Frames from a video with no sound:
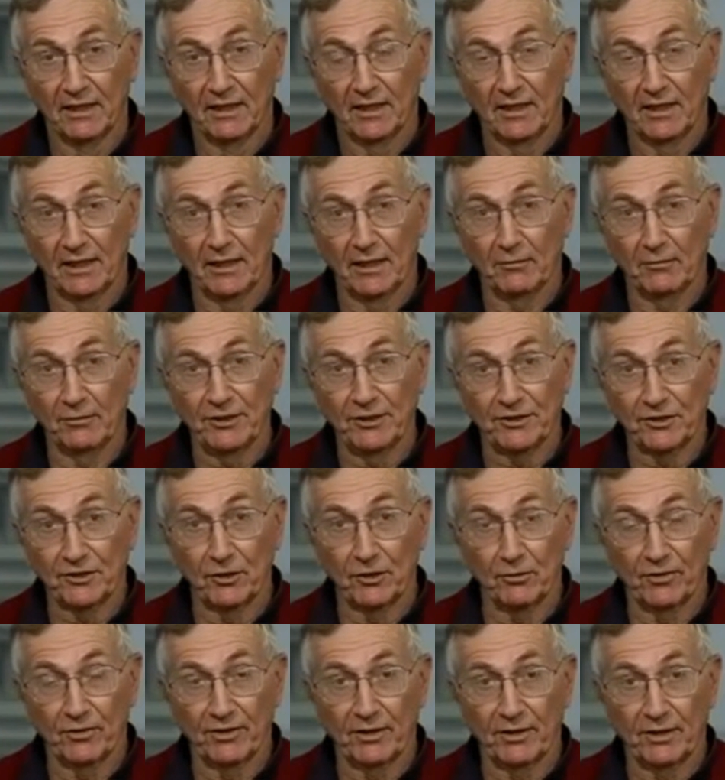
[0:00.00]

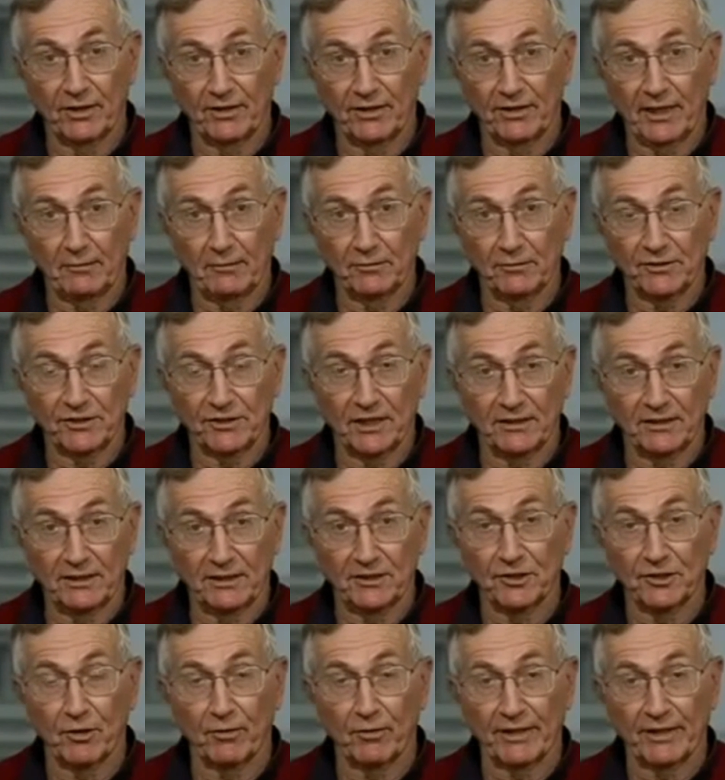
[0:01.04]
They were
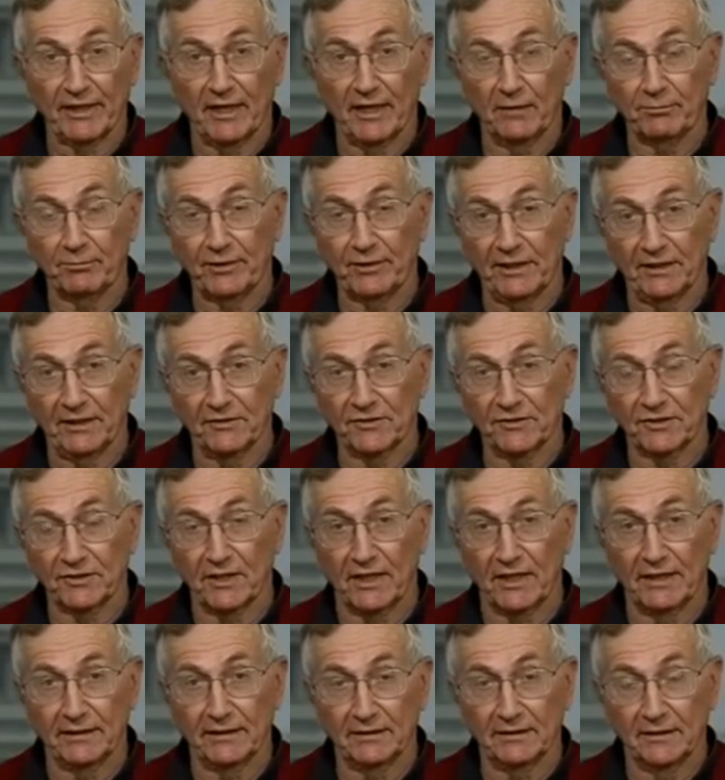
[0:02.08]
suddenly showing up
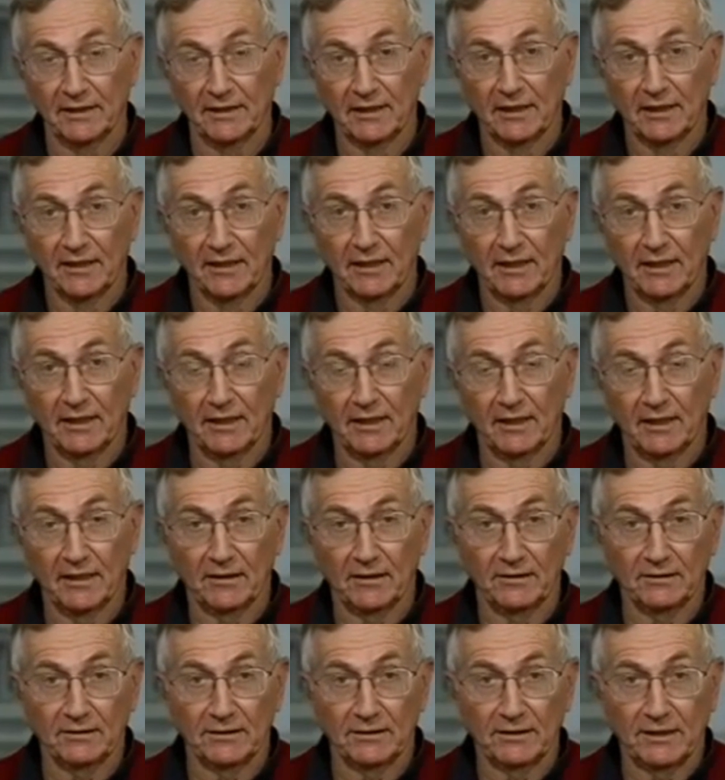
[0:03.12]
inside
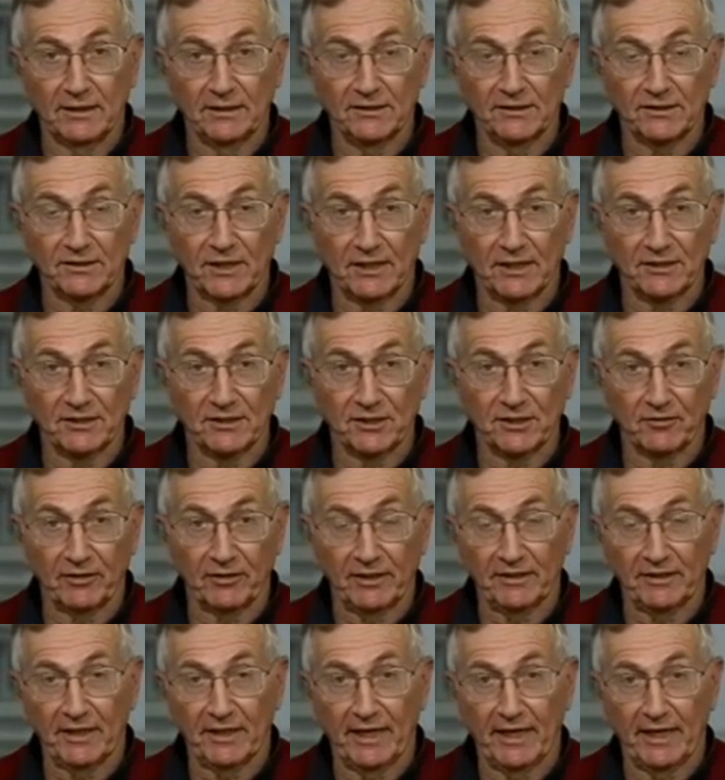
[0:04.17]

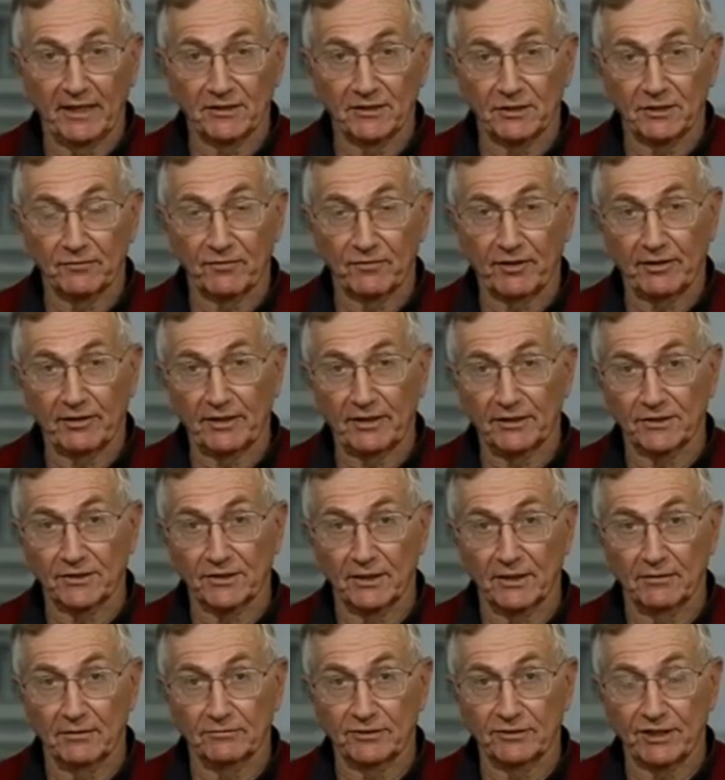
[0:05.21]
Syria in the hands of various
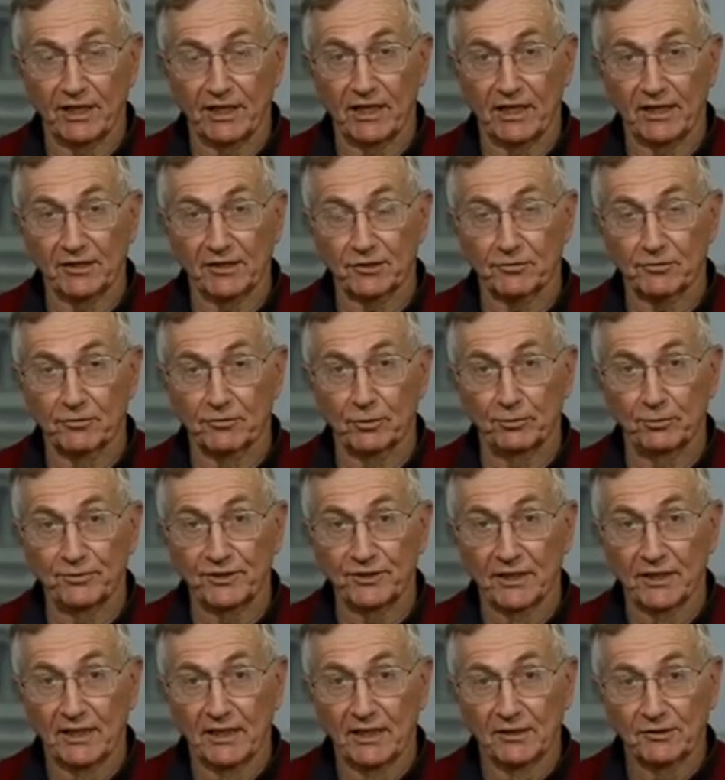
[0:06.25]
jihadist
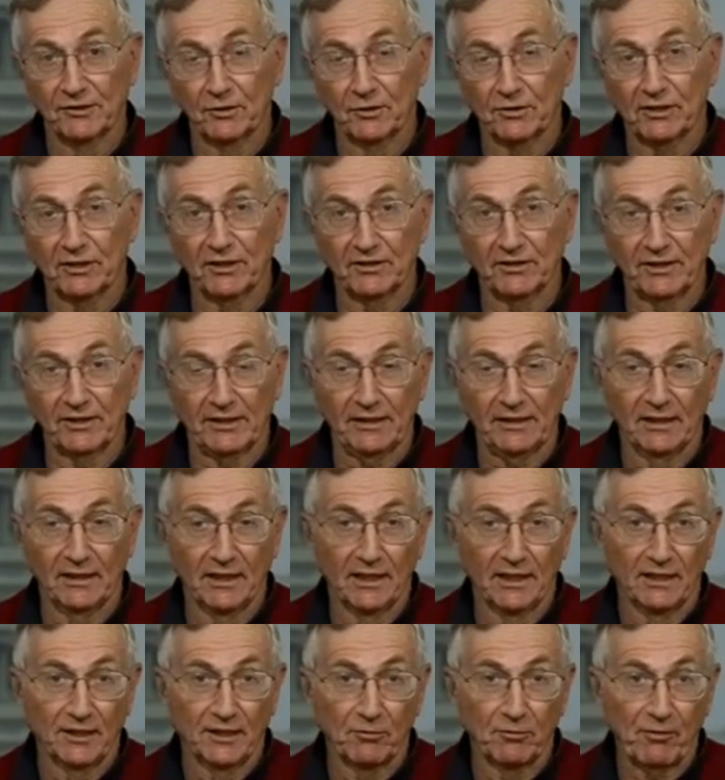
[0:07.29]
groups. So clearly,
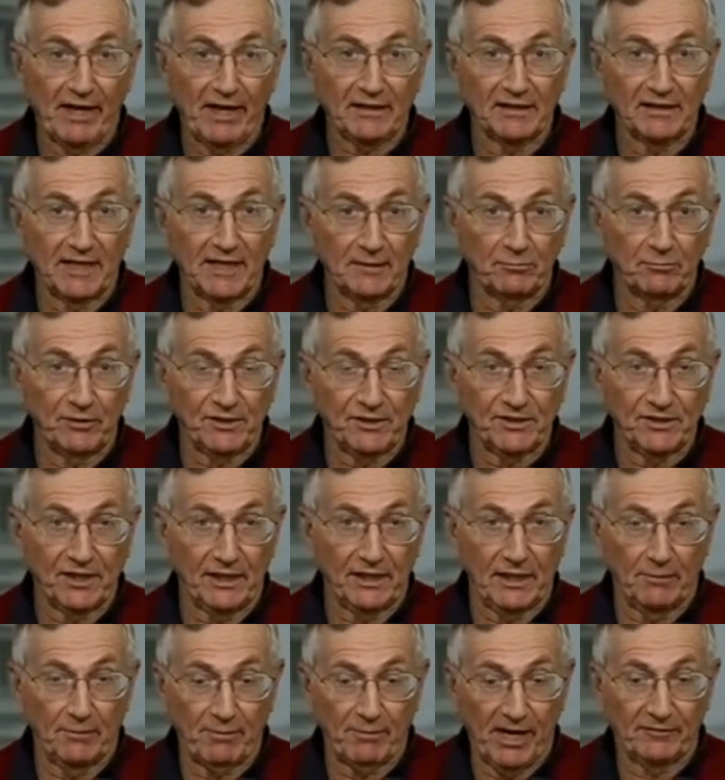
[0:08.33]
the rat line we
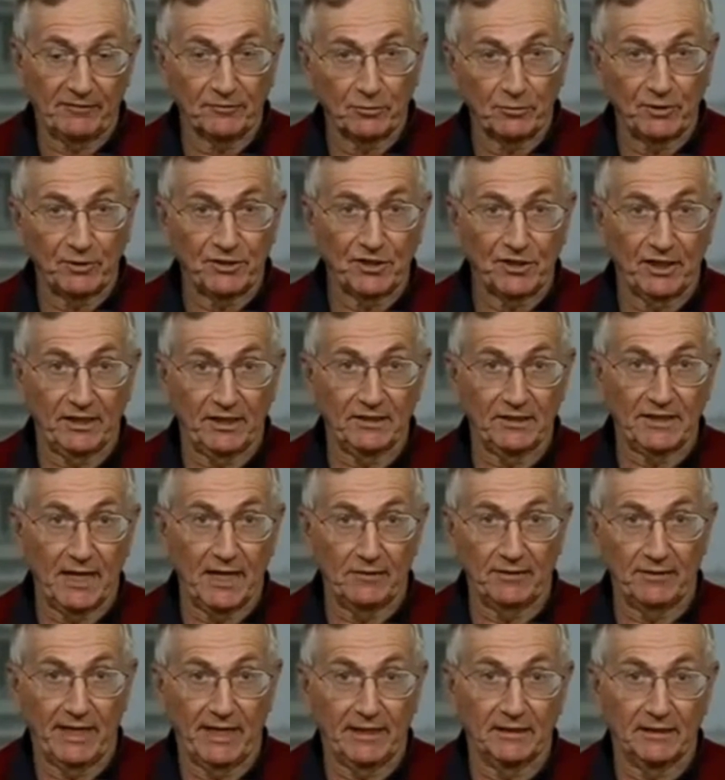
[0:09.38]
set up after we shut it
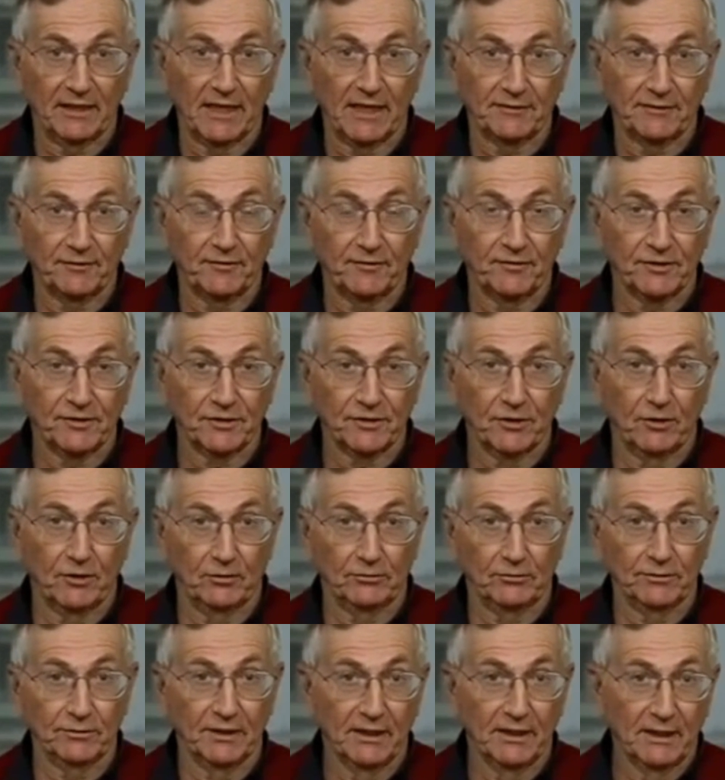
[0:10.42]
down had a life of its
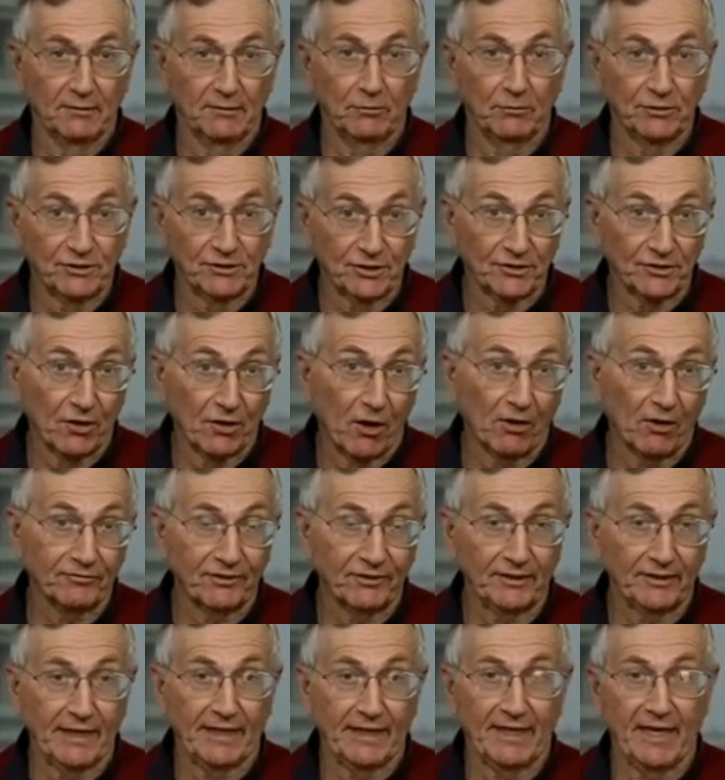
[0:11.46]
own, which is
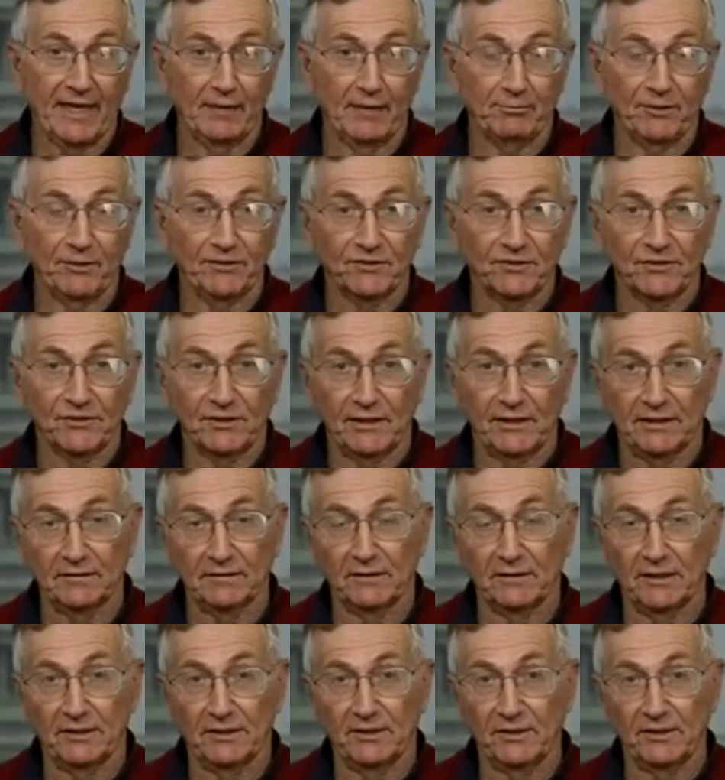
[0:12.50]
often that happens
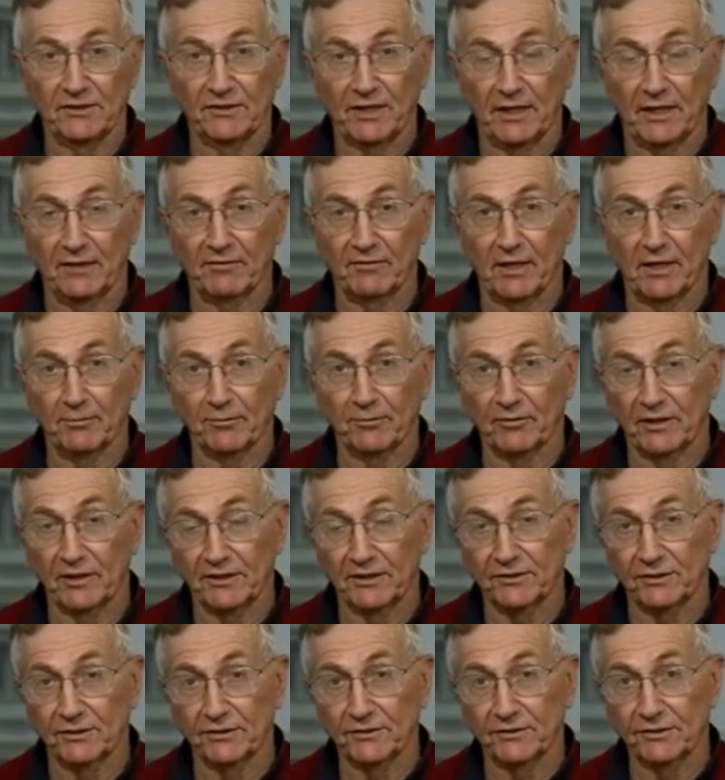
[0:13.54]
in these kind of
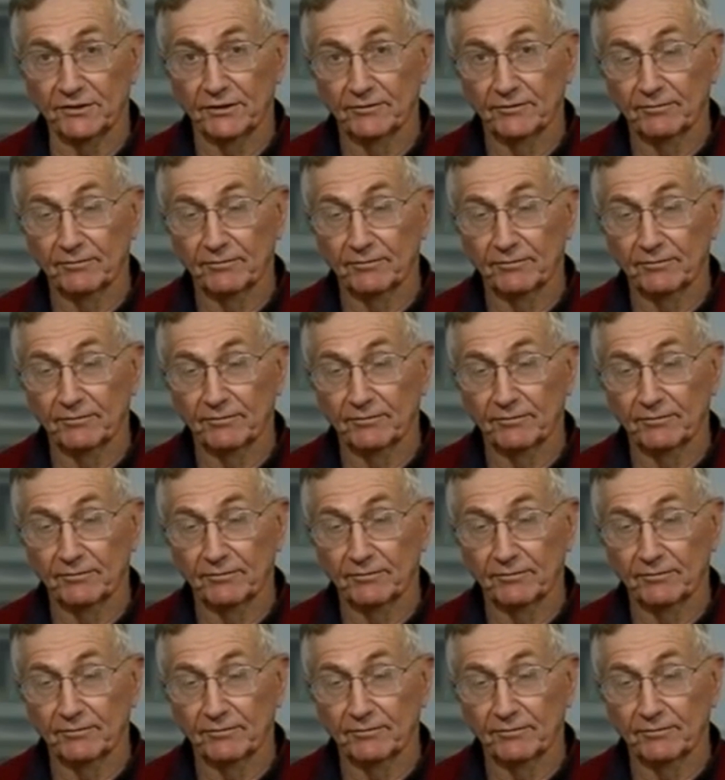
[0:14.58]
operations.